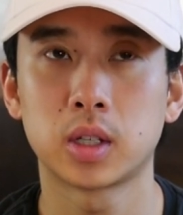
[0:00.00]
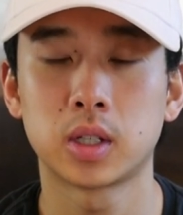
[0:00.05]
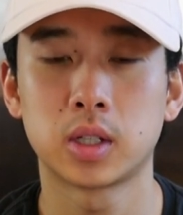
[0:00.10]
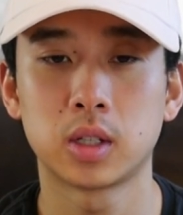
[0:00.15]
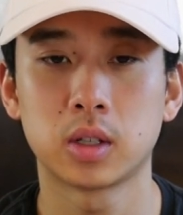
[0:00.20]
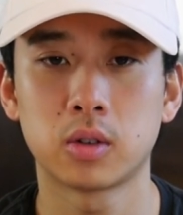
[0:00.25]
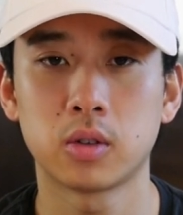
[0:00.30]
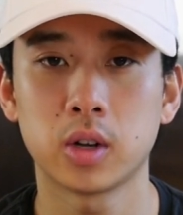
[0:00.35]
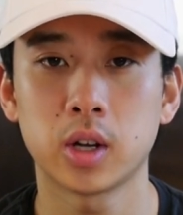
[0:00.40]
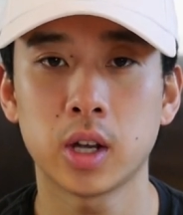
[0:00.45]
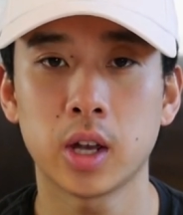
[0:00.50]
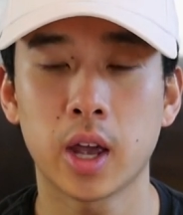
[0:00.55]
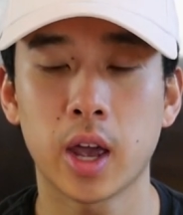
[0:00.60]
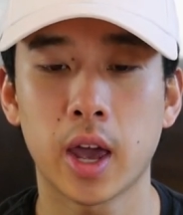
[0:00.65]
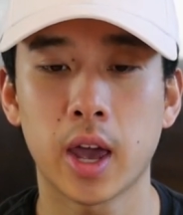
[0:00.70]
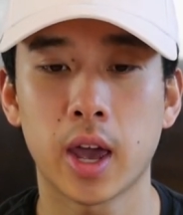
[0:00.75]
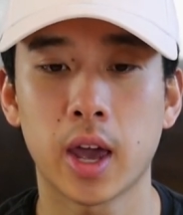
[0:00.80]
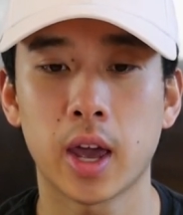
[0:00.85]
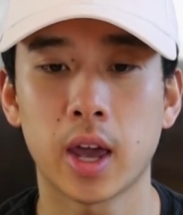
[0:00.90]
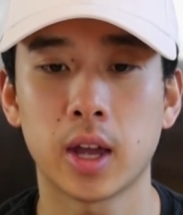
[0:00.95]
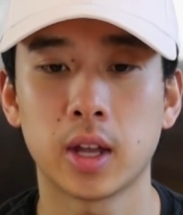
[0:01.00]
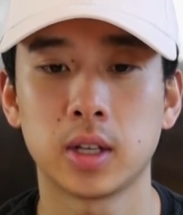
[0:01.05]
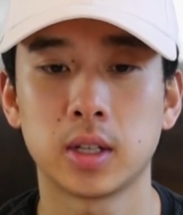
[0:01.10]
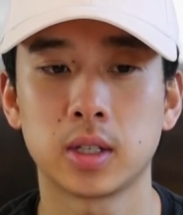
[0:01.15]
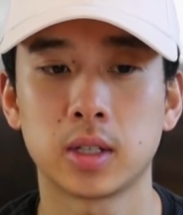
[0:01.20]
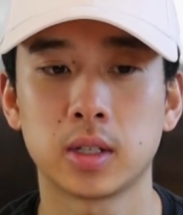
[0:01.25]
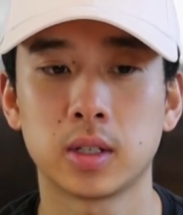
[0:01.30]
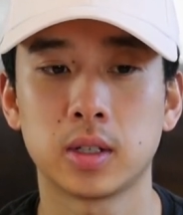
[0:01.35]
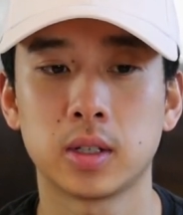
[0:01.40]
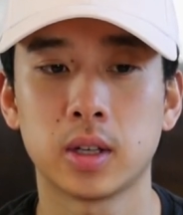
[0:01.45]
degree, and
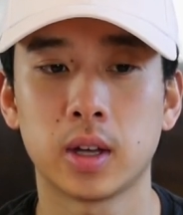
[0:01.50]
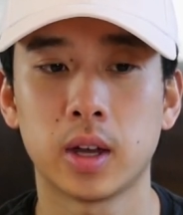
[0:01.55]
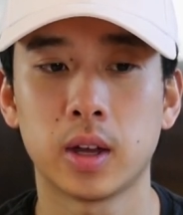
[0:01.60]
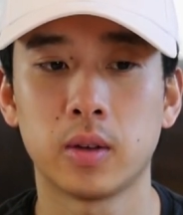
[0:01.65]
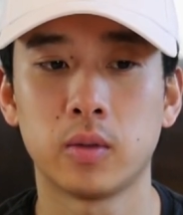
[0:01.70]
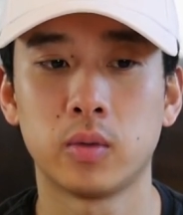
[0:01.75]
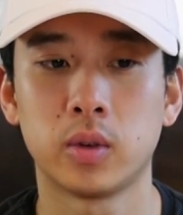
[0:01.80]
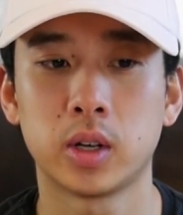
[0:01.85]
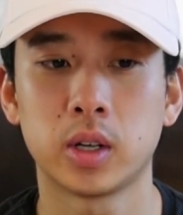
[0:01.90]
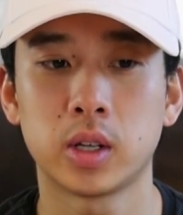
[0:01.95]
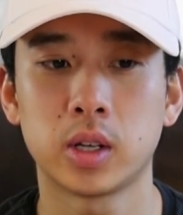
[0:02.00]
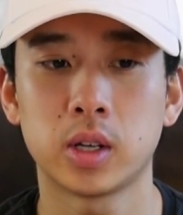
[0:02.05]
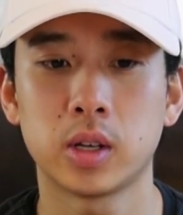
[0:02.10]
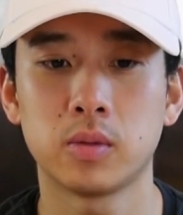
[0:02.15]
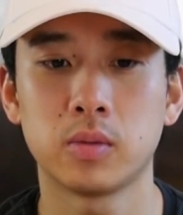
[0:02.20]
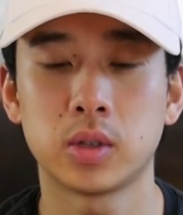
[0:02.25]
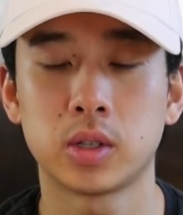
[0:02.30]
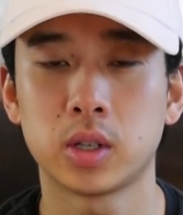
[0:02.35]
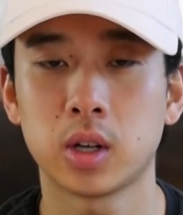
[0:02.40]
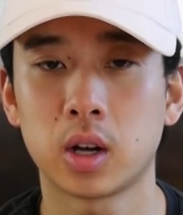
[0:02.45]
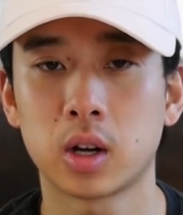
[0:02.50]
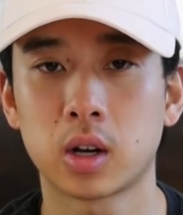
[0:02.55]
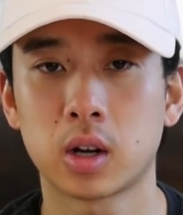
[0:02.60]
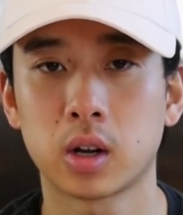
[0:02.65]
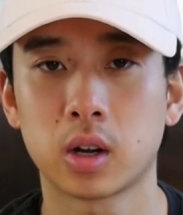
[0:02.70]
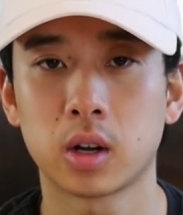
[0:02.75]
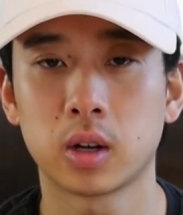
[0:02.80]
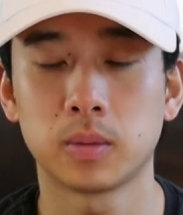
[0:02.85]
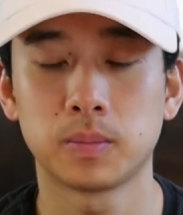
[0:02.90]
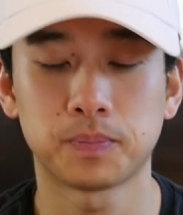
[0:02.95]
when he was
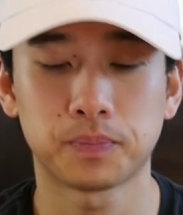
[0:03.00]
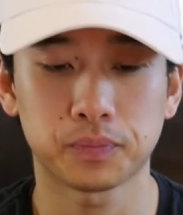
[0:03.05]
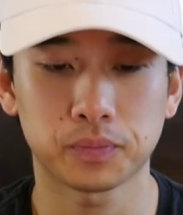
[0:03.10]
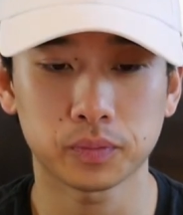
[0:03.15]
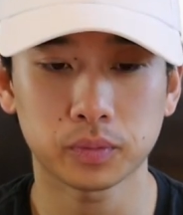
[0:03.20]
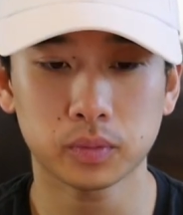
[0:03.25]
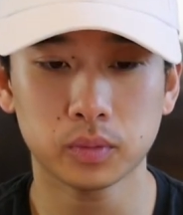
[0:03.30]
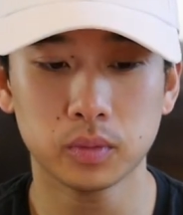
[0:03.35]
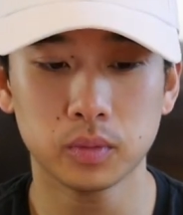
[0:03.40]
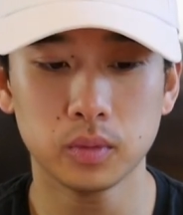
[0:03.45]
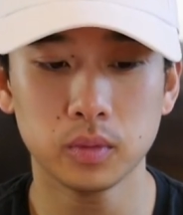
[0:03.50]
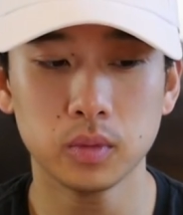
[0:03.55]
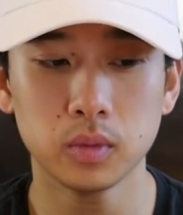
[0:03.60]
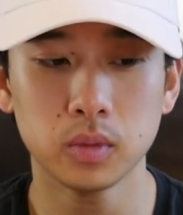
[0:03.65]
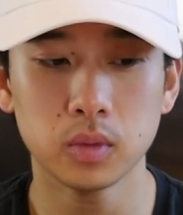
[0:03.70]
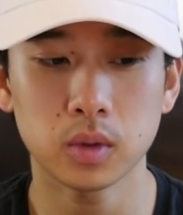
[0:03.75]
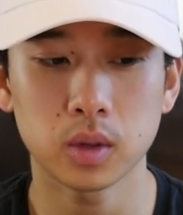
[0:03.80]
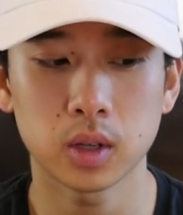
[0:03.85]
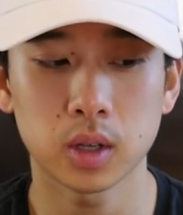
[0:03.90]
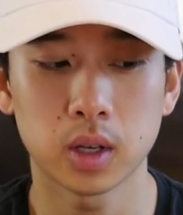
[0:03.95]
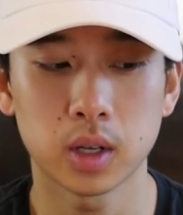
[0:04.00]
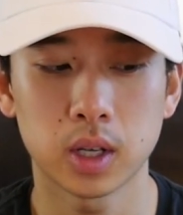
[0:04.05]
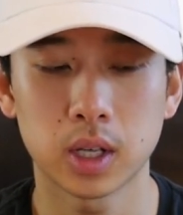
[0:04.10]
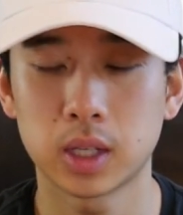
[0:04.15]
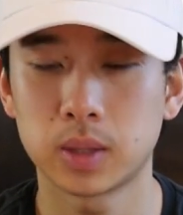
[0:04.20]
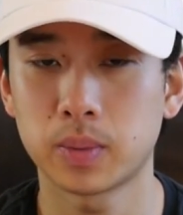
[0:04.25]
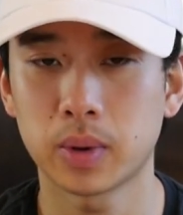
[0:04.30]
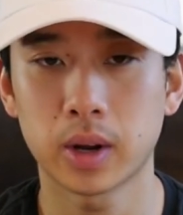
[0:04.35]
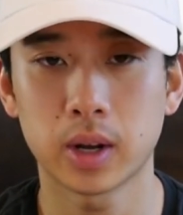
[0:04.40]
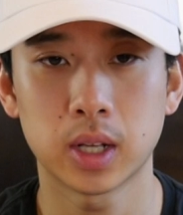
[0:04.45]
younger,
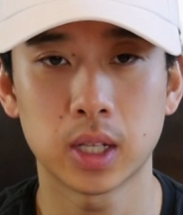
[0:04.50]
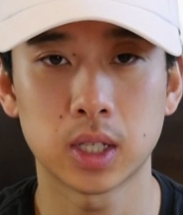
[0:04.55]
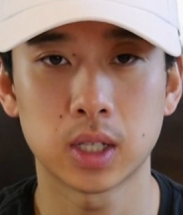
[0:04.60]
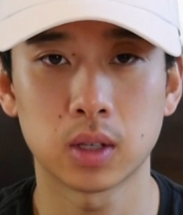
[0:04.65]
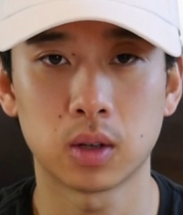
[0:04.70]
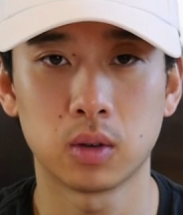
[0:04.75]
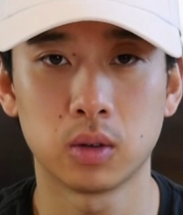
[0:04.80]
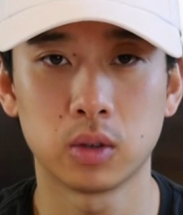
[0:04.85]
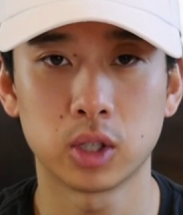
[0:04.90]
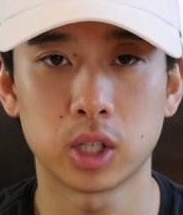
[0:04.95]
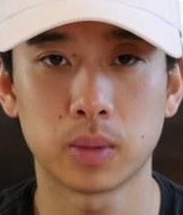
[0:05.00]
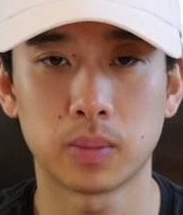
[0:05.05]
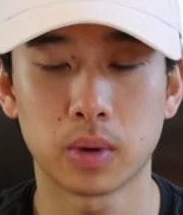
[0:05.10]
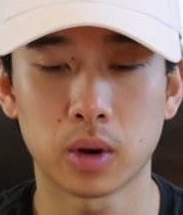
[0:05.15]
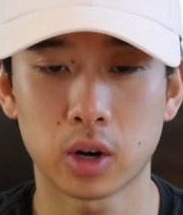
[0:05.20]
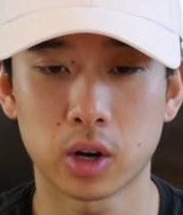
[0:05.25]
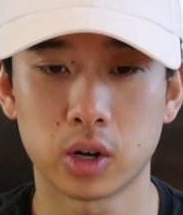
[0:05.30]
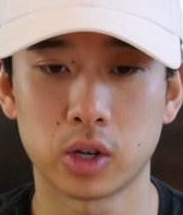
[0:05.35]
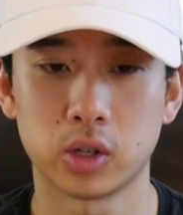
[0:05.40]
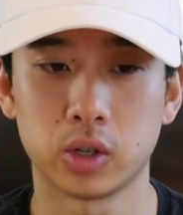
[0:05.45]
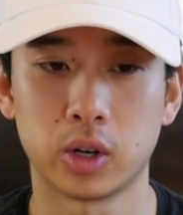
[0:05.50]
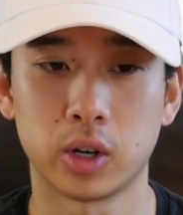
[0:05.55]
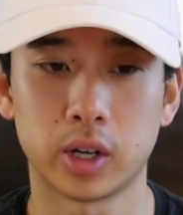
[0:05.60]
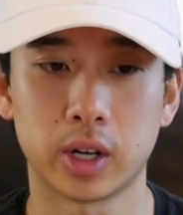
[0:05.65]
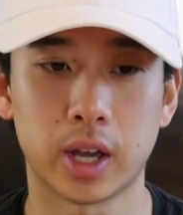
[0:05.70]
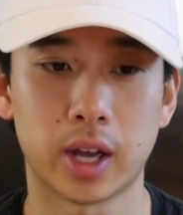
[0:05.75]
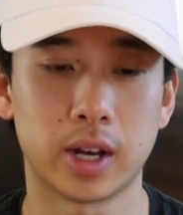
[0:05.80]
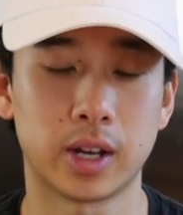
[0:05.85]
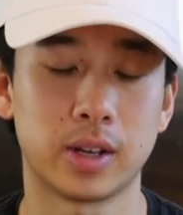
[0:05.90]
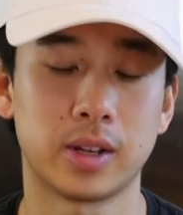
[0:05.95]
his parents owned a burger joint,
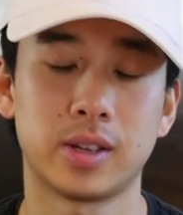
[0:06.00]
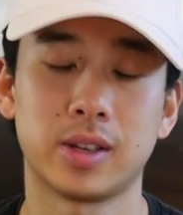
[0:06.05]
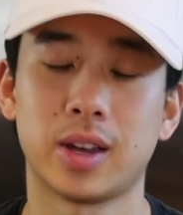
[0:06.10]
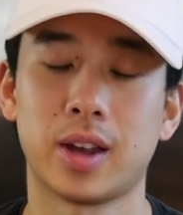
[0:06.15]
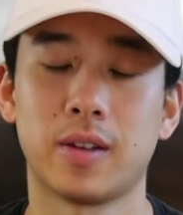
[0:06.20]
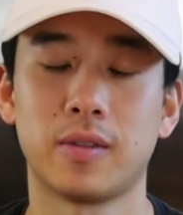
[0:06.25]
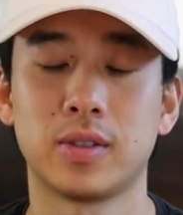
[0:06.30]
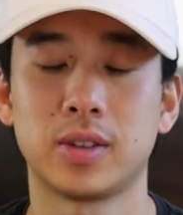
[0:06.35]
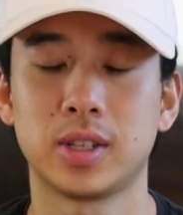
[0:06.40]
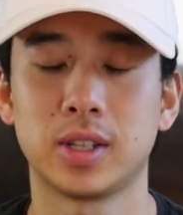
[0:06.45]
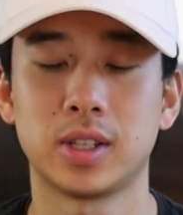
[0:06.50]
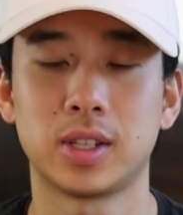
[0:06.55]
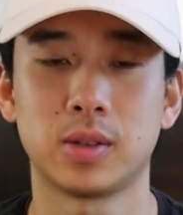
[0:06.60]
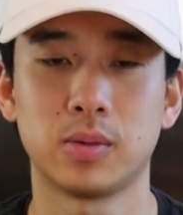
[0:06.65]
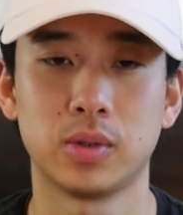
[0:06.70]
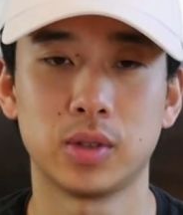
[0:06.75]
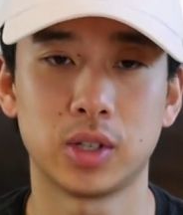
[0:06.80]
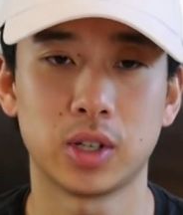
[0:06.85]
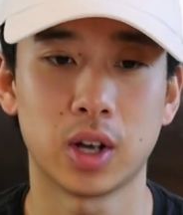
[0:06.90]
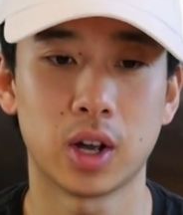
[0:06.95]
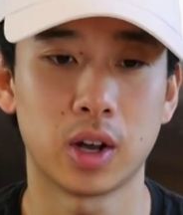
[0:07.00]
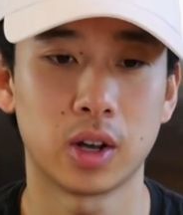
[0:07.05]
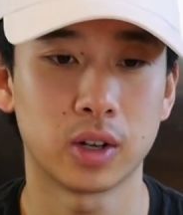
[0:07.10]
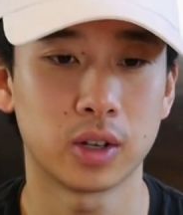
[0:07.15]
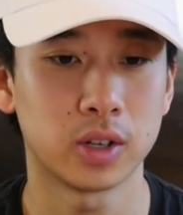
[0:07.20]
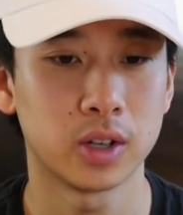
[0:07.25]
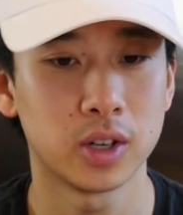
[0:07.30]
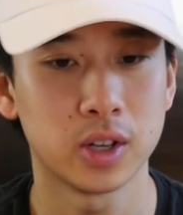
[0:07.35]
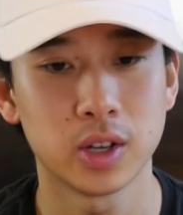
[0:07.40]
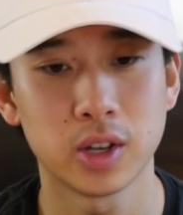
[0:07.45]
and ever since he was young,
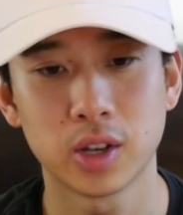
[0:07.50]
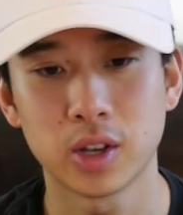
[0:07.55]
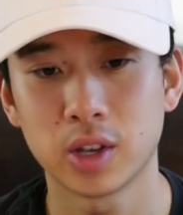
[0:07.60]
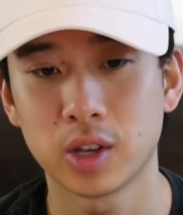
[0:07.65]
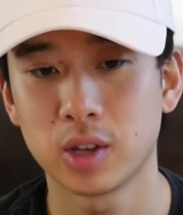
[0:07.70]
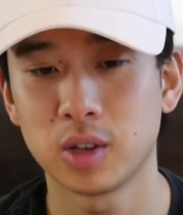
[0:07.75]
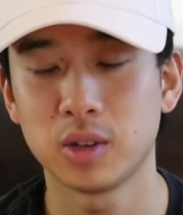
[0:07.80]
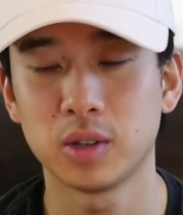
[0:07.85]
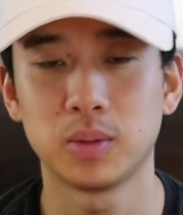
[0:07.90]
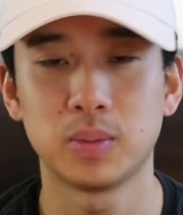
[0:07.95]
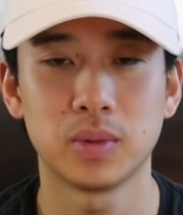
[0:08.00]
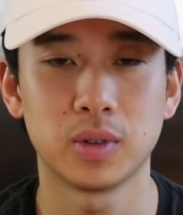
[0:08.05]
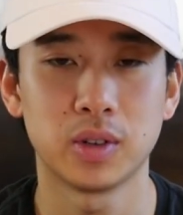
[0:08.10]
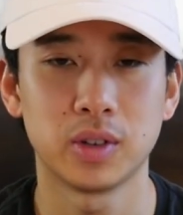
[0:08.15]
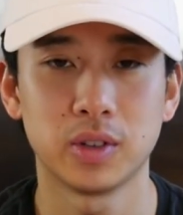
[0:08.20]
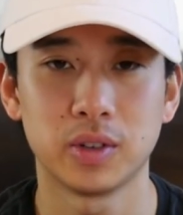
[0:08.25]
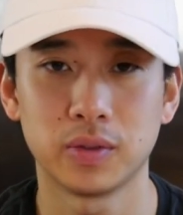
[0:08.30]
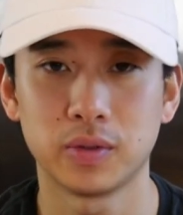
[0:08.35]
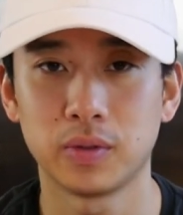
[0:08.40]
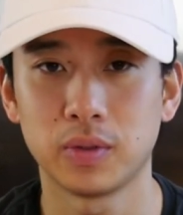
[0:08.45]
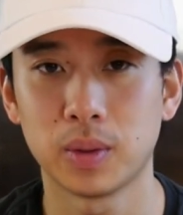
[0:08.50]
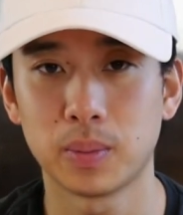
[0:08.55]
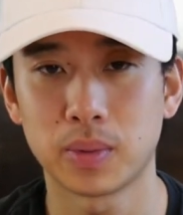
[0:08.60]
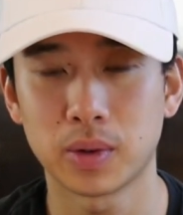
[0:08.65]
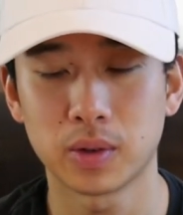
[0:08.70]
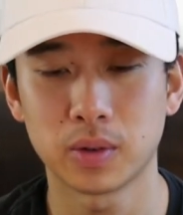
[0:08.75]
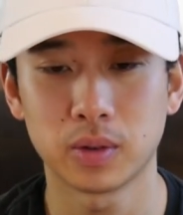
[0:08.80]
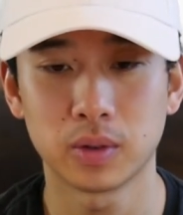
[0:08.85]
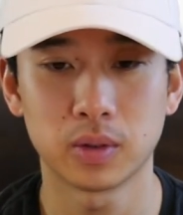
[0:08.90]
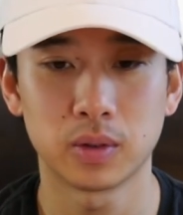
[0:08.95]
he's been
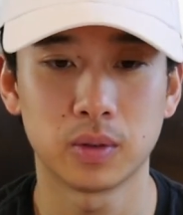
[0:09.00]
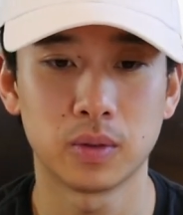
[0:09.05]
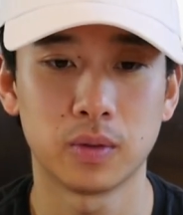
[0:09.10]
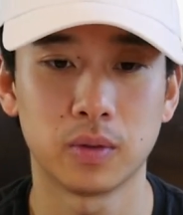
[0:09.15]
flipping